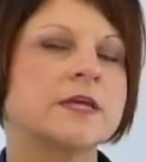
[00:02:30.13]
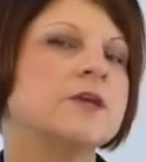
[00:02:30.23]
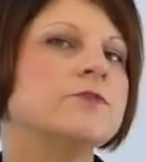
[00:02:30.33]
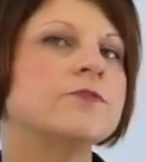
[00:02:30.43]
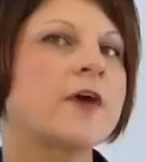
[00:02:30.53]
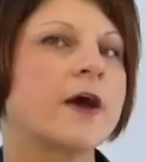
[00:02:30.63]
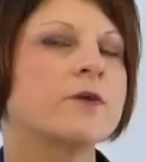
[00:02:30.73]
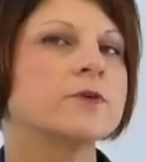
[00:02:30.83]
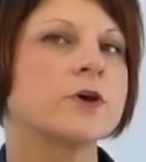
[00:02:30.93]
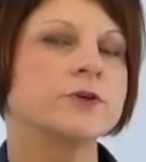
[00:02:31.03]
that you found
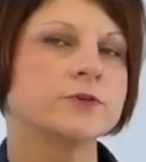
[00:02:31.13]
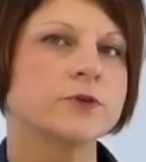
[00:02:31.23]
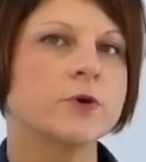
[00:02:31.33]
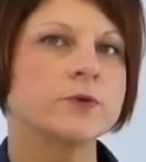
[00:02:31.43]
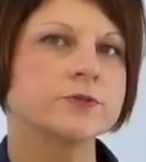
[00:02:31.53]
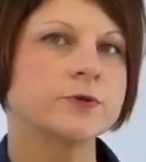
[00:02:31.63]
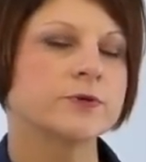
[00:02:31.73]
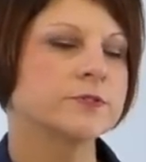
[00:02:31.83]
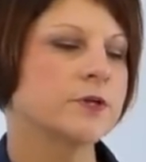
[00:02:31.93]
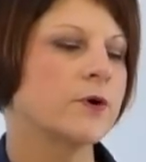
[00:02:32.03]
on your lower
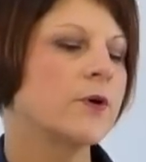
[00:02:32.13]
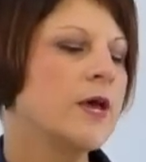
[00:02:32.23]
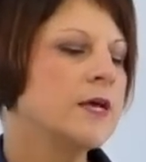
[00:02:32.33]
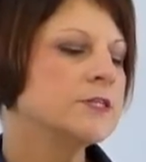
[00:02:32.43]
torso.